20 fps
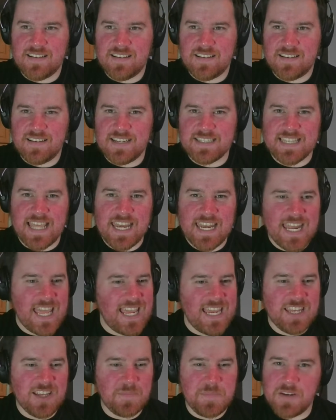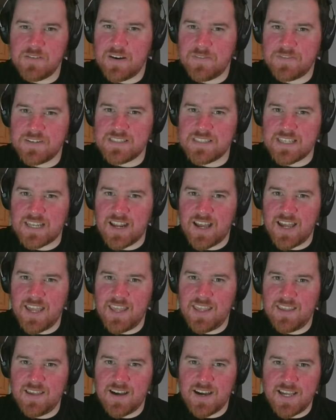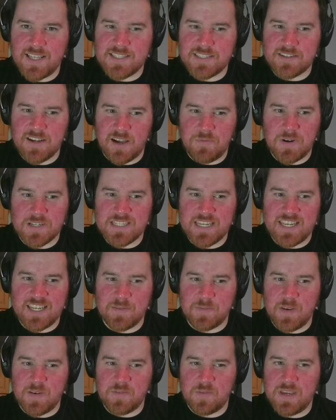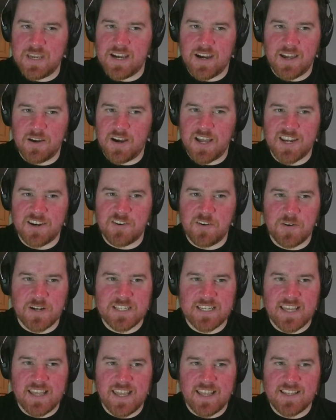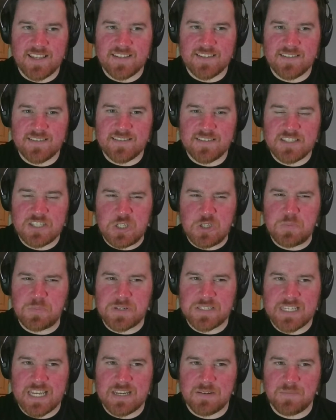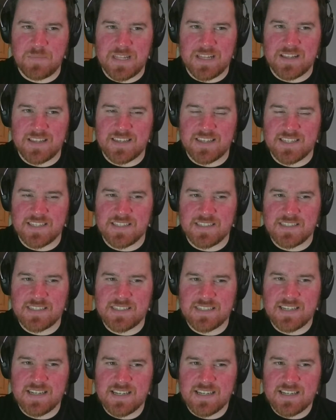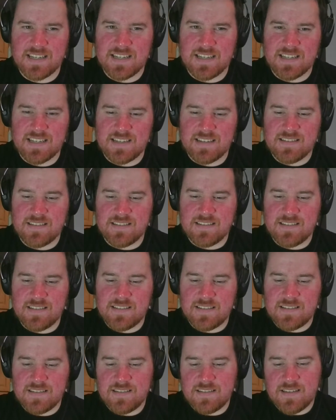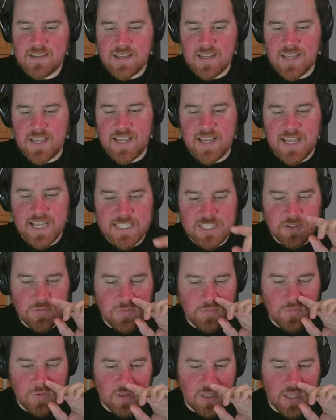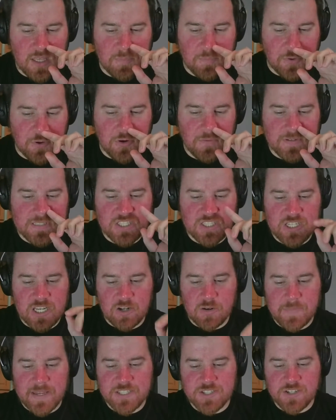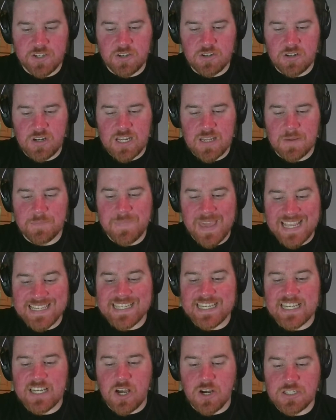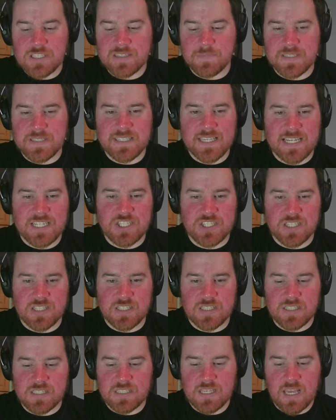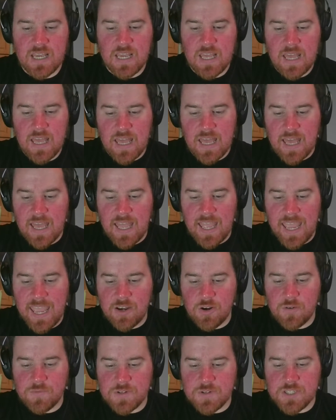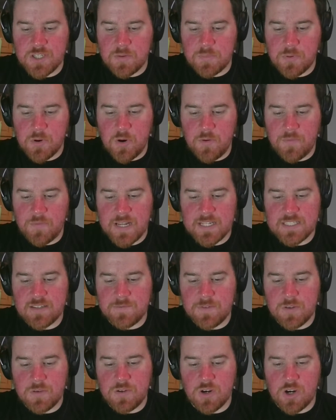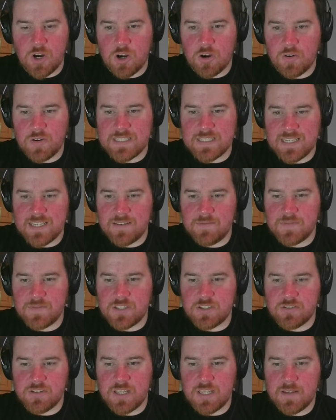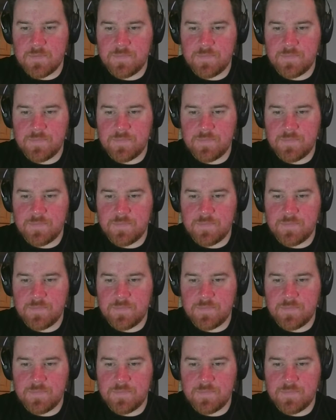Is that an AEW reference that I watch AEW every week. I don't know what 2% milk is. As you improve as a general manager, you'll unlock amazing customizations. Head over to your profile to view your current inventory.